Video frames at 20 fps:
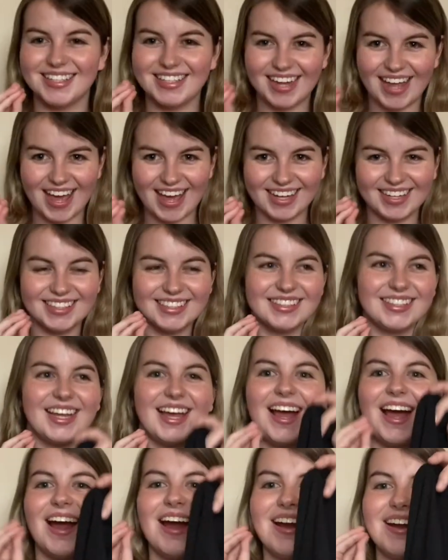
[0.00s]
next
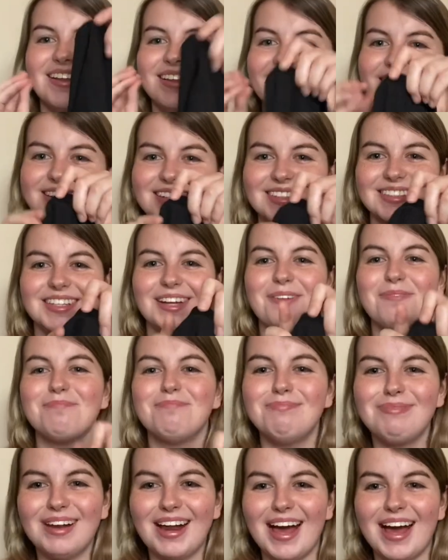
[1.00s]
are these
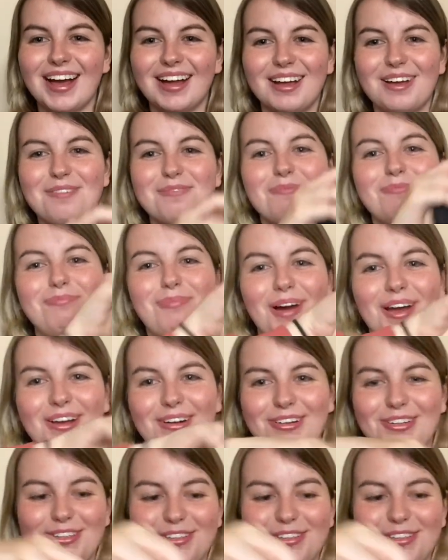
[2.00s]
black biker